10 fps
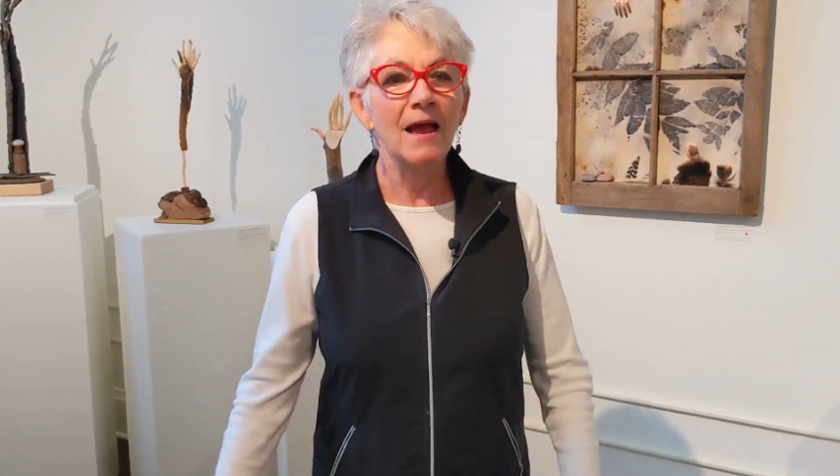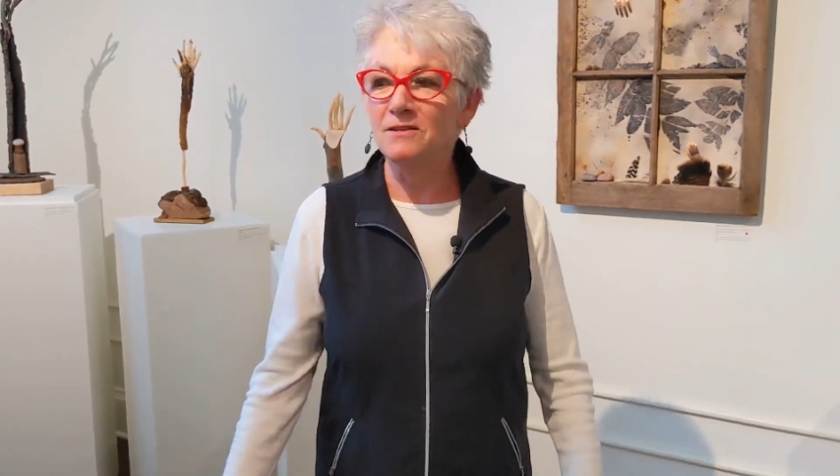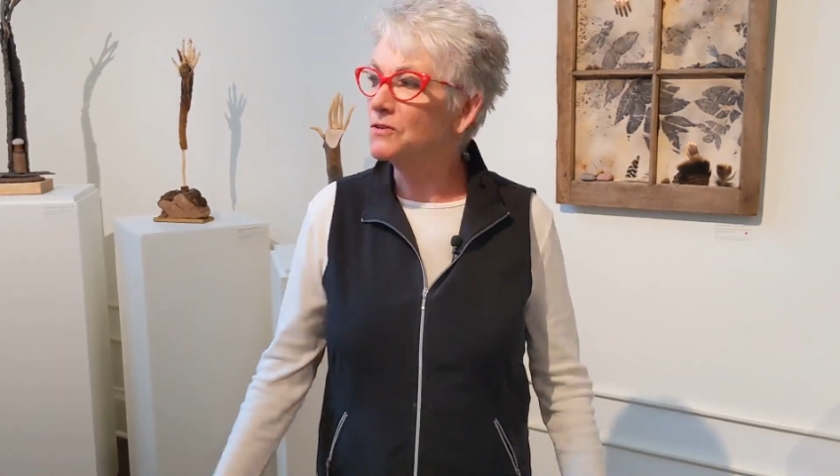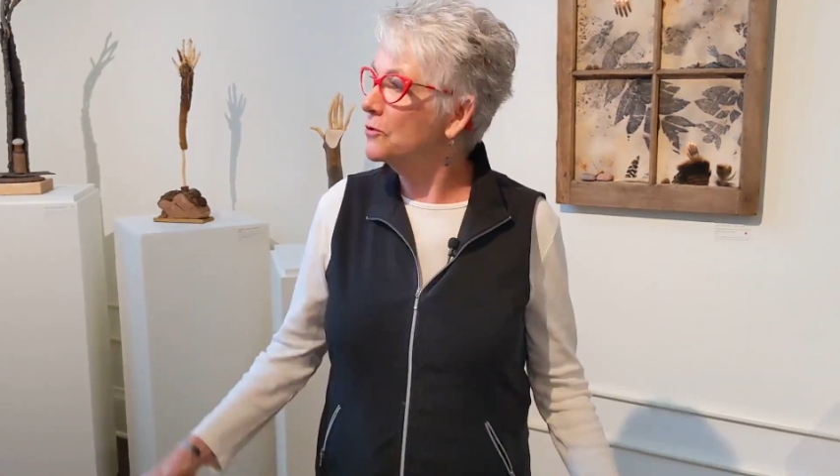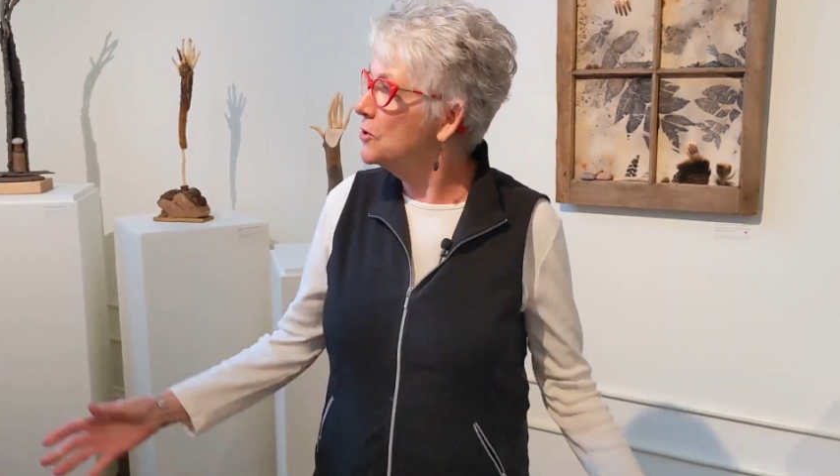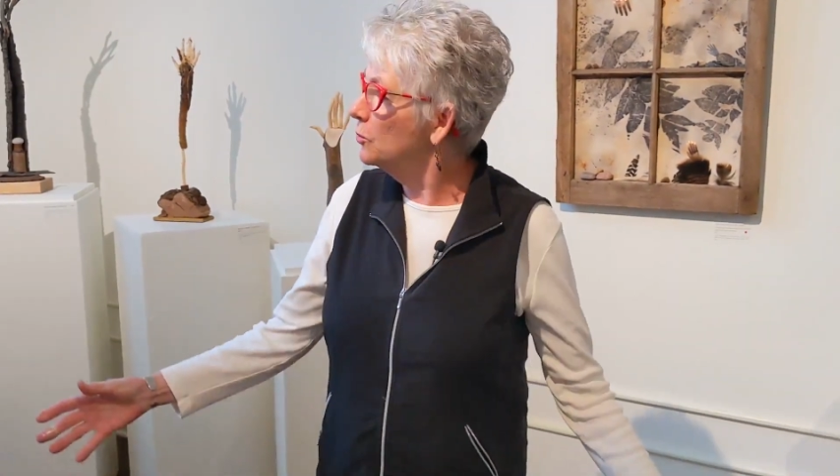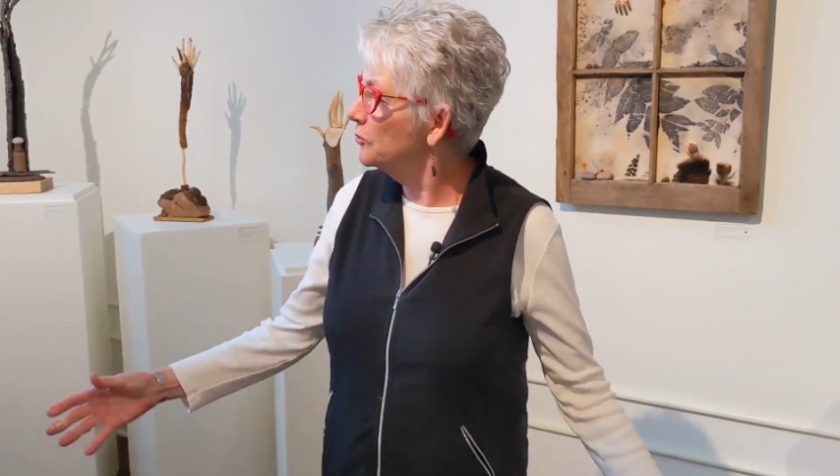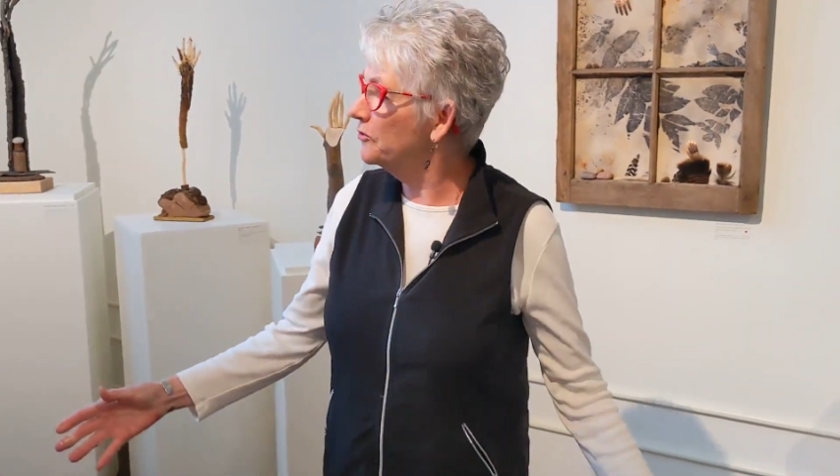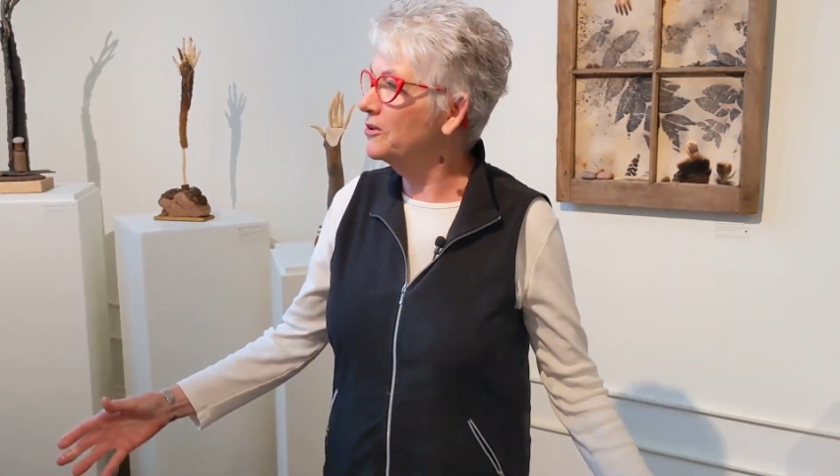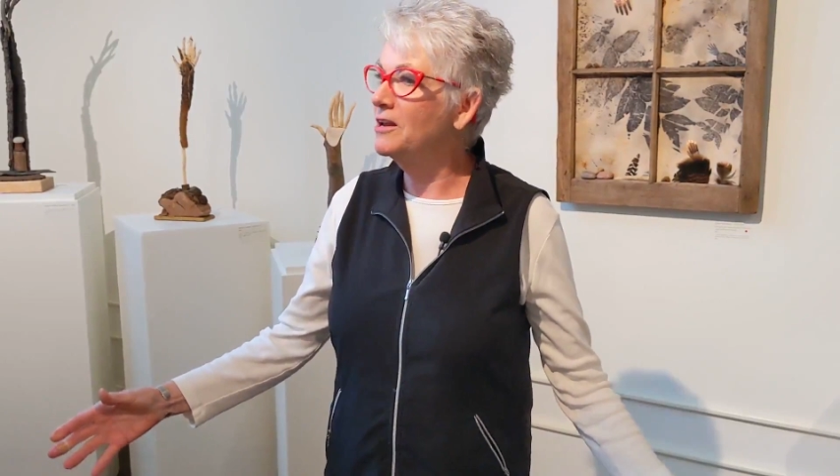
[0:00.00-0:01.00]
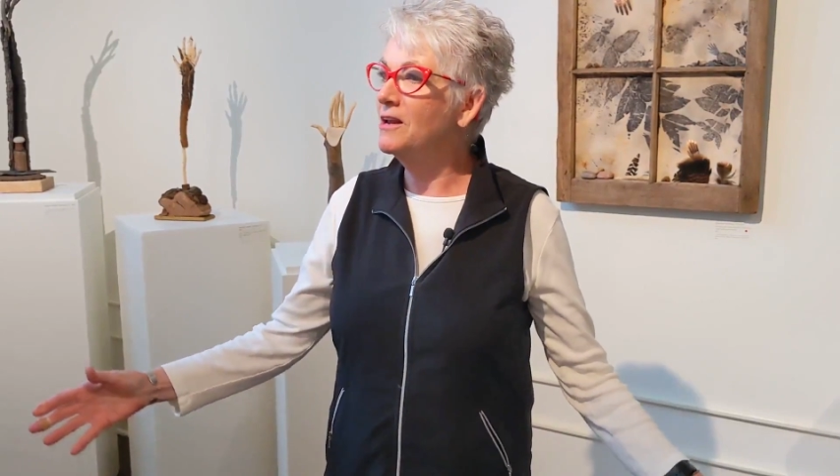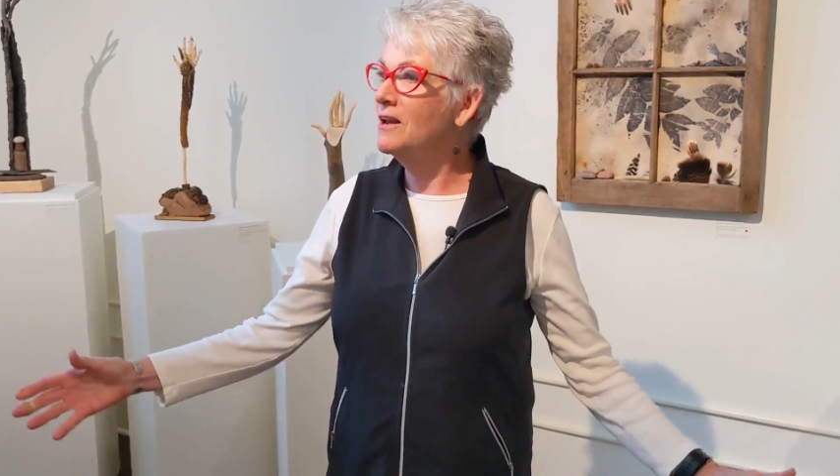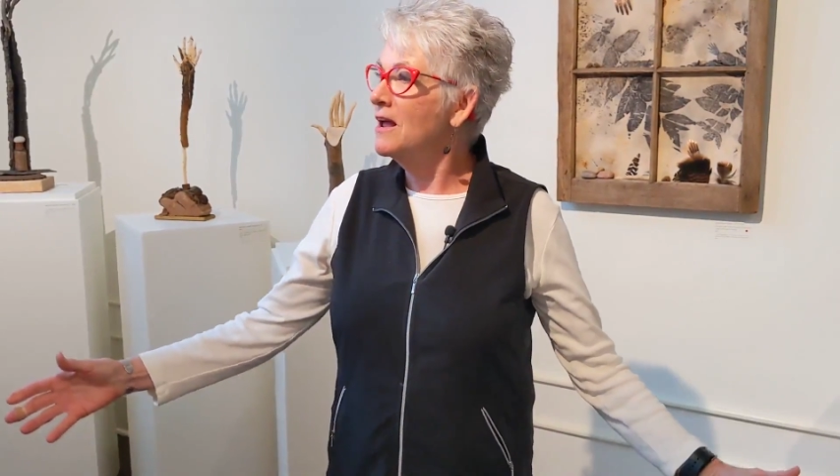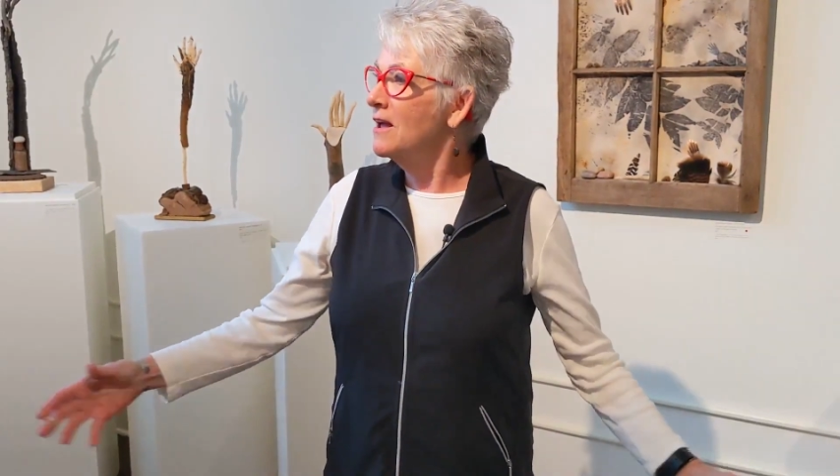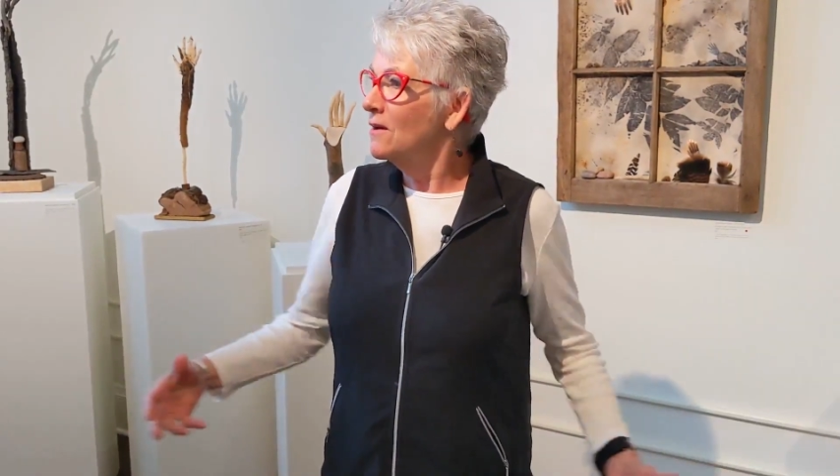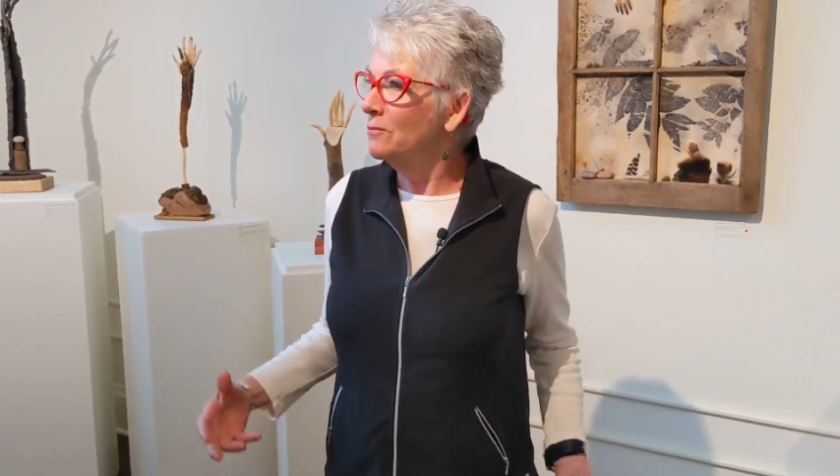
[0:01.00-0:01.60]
And so you will see